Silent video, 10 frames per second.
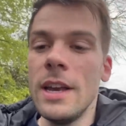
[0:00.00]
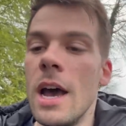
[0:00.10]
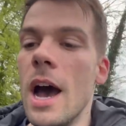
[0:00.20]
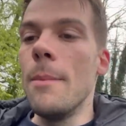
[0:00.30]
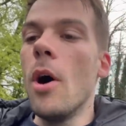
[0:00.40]

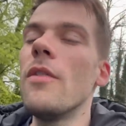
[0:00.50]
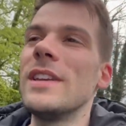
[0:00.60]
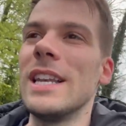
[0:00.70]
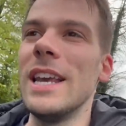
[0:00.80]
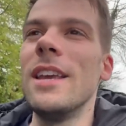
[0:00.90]
Um,
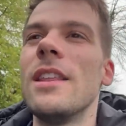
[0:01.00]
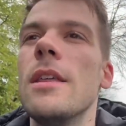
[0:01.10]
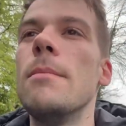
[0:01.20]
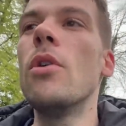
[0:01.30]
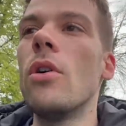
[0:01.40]
obviously the
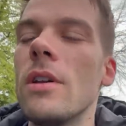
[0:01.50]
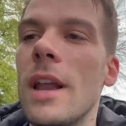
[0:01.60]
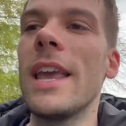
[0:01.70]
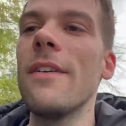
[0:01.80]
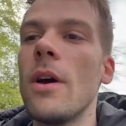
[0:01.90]
more,
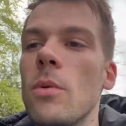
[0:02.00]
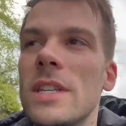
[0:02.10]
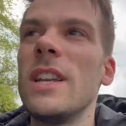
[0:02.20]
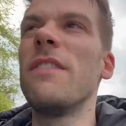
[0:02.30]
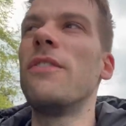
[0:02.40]
like if I
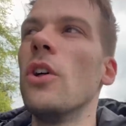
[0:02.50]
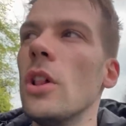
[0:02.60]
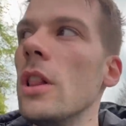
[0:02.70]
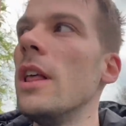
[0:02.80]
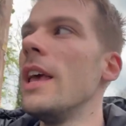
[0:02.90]
wanted a
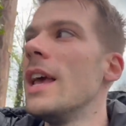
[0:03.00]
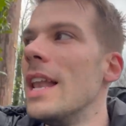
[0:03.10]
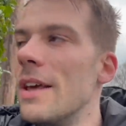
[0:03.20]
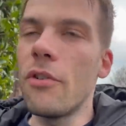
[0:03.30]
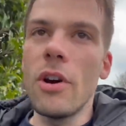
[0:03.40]
full
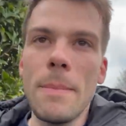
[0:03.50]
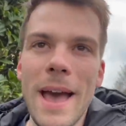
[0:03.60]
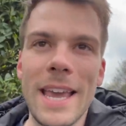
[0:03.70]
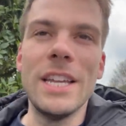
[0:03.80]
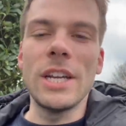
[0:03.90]
livery
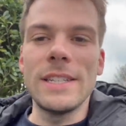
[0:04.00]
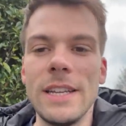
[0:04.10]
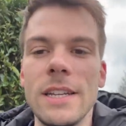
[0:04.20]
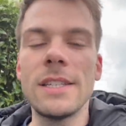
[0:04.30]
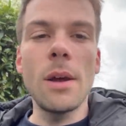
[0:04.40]
package, as
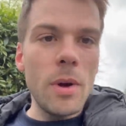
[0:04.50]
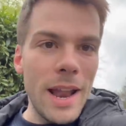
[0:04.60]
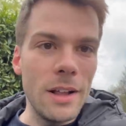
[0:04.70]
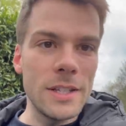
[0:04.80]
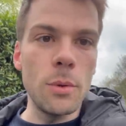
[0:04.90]
in someone
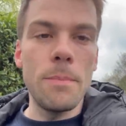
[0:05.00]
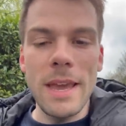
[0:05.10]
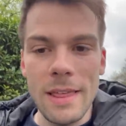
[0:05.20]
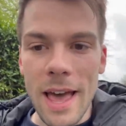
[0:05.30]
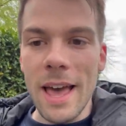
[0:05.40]
else would
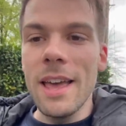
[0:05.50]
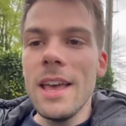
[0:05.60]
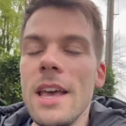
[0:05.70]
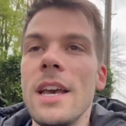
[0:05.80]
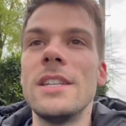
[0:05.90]
be there
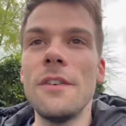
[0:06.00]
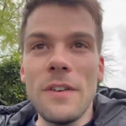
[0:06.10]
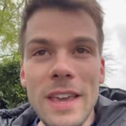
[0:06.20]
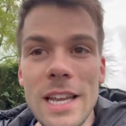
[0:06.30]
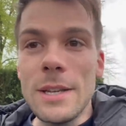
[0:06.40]
to
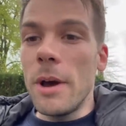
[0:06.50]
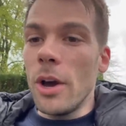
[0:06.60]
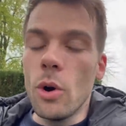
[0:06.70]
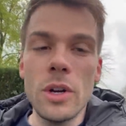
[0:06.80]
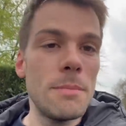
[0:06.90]
feed my
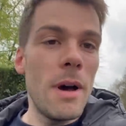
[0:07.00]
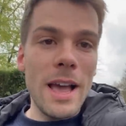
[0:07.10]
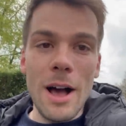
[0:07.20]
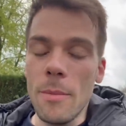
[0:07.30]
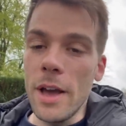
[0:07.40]
horse, muck
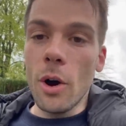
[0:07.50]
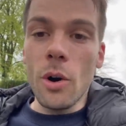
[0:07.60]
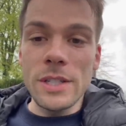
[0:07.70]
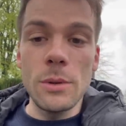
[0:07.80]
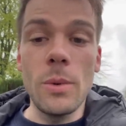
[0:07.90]
out my
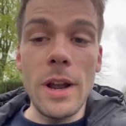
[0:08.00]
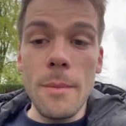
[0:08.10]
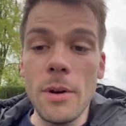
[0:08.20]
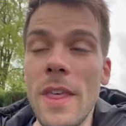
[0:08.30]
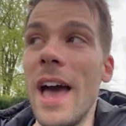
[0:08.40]
horse when I'm
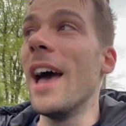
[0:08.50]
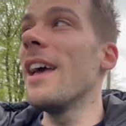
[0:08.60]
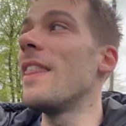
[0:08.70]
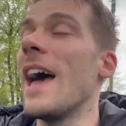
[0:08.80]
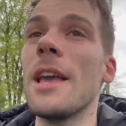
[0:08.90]
not there,
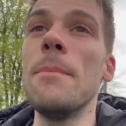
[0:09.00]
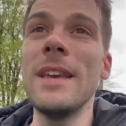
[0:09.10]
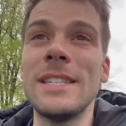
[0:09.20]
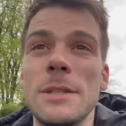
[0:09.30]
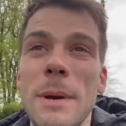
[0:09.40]
that can be
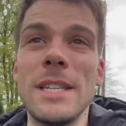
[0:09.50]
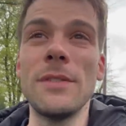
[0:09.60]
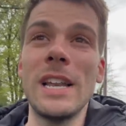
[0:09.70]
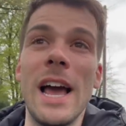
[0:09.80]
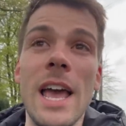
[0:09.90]
as expensive
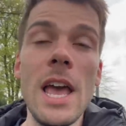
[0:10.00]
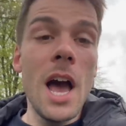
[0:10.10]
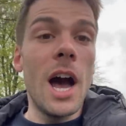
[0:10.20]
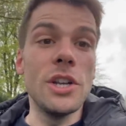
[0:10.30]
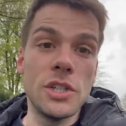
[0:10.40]
as like
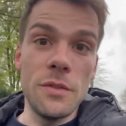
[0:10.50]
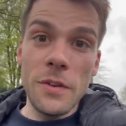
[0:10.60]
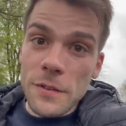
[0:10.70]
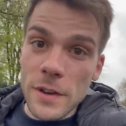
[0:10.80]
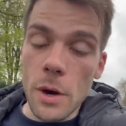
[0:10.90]
a hundred and
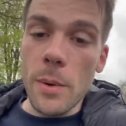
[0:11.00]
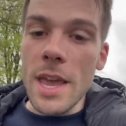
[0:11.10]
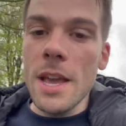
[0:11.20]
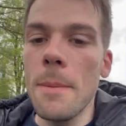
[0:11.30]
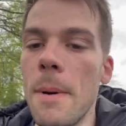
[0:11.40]
fifty a
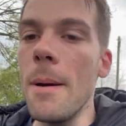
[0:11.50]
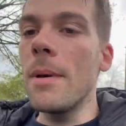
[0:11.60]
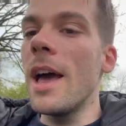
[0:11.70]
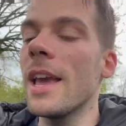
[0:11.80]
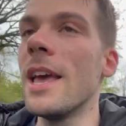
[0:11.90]
week. But I'm
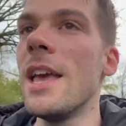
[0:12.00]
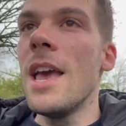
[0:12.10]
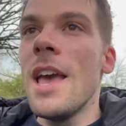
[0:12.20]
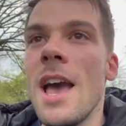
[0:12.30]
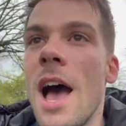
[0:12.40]
like,
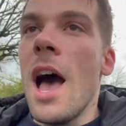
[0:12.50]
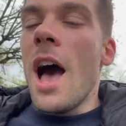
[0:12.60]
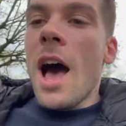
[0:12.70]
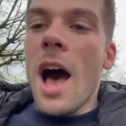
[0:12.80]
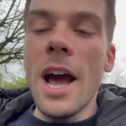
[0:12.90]

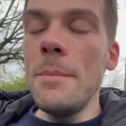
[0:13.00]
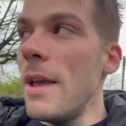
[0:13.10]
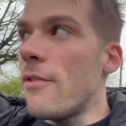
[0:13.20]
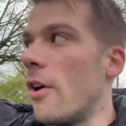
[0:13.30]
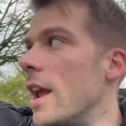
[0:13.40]
I'd be
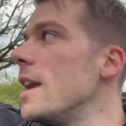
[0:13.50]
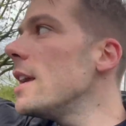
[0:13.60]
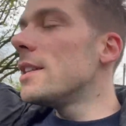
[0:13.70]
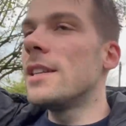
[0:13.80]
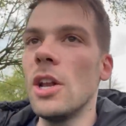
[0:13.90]
free
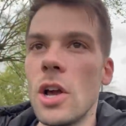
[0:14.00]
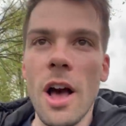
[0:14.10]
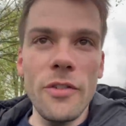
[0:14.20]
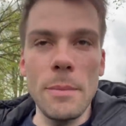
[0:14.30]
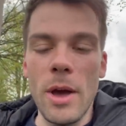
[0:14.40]
to look
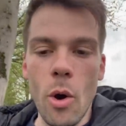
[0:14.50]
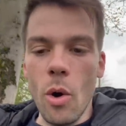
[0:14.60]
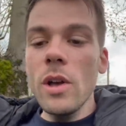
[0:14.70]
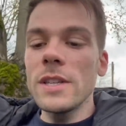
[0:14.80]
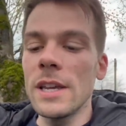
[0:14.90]
after my
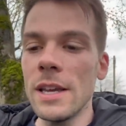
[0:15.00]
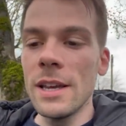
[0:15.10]
horse.